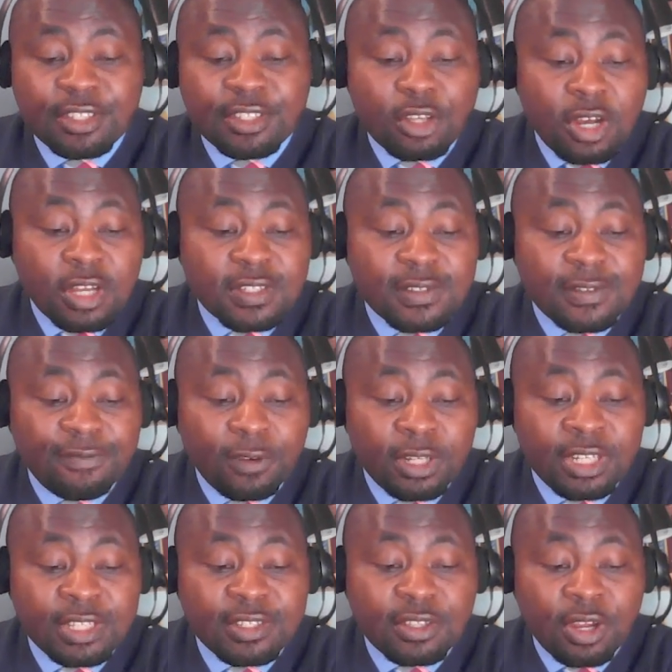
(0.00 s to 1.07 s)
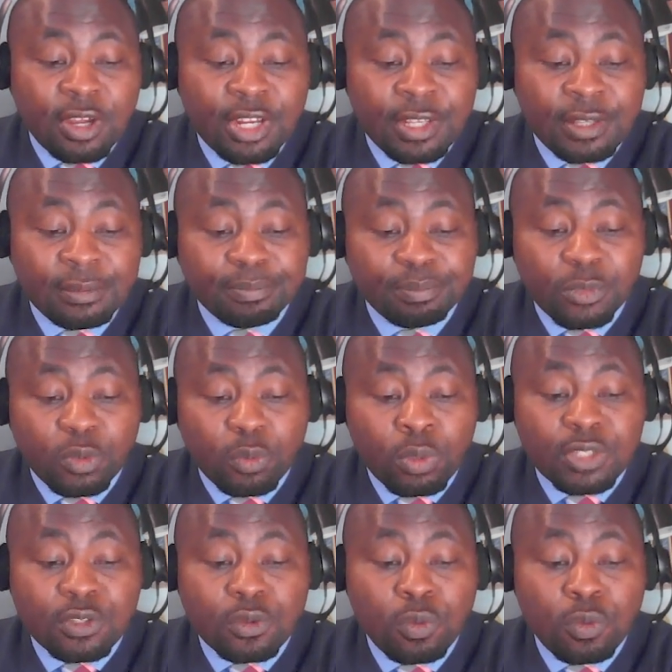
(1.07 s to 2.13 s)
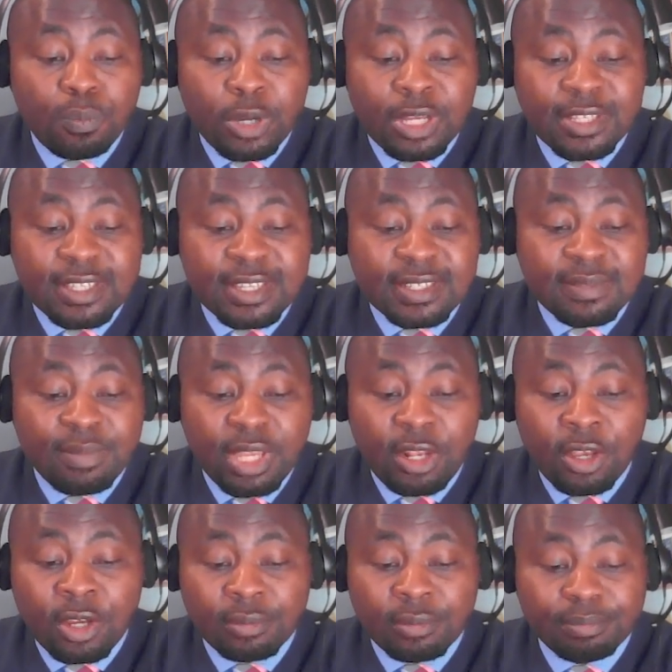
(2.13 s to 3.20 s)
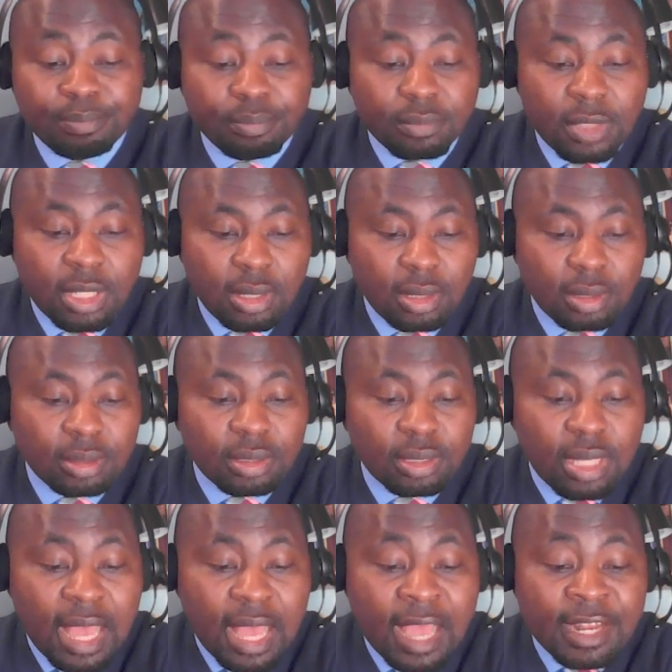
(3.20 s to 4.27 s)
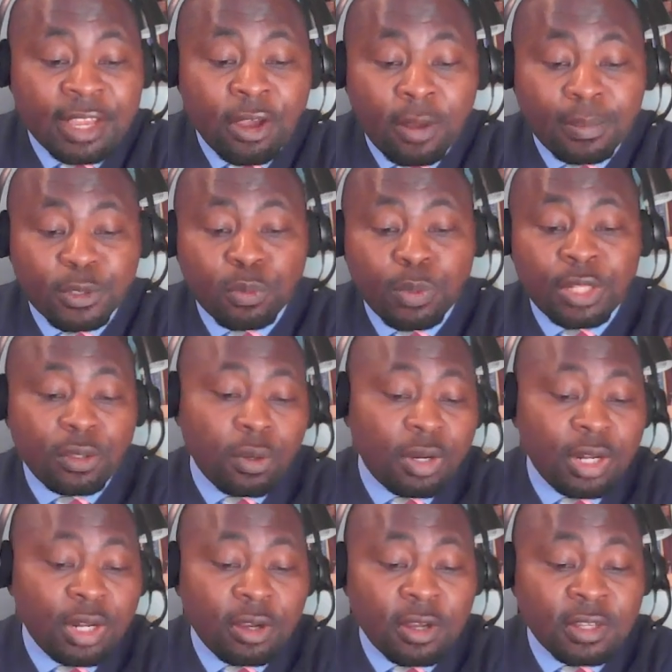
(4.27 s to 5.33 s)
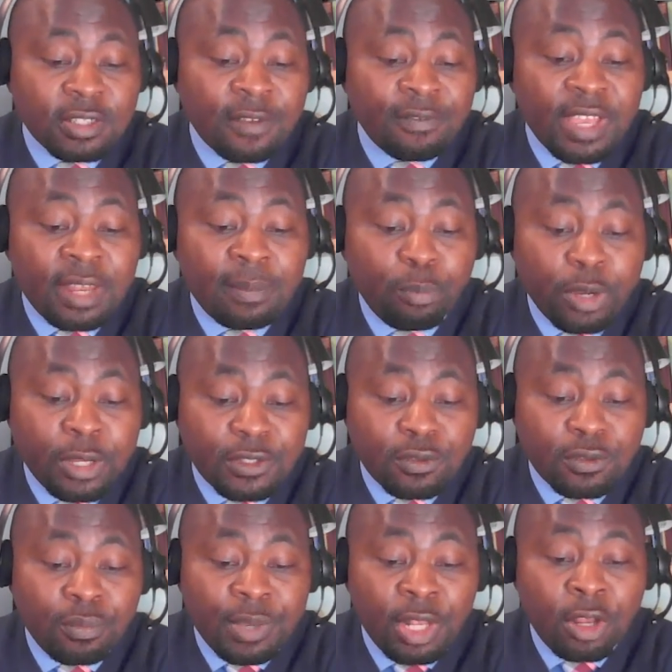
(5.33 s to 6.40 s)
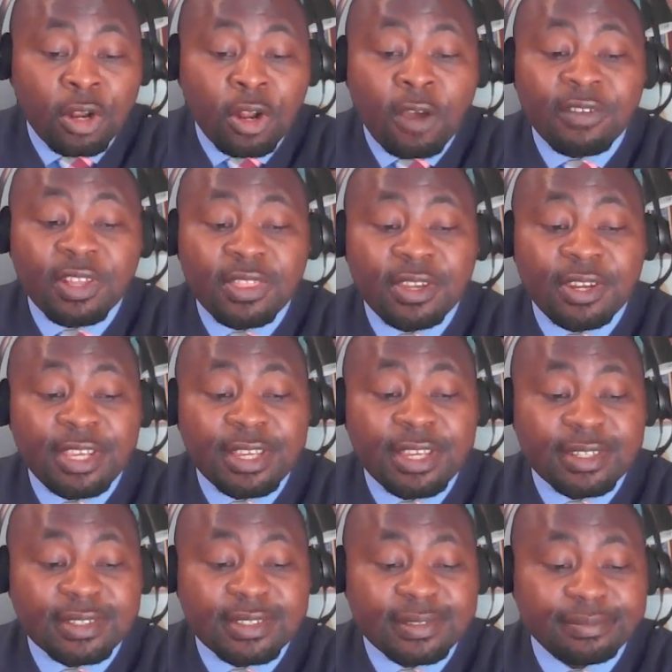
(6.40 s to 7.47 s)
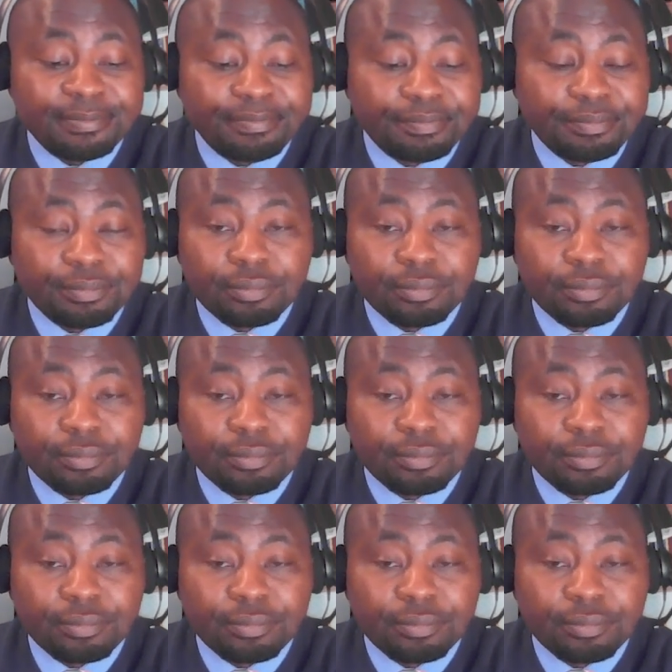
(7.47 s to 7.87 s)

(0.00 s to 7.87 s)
This cost for this study was 2.6 million, adding up to a total cost of 8.2 million over 3 years.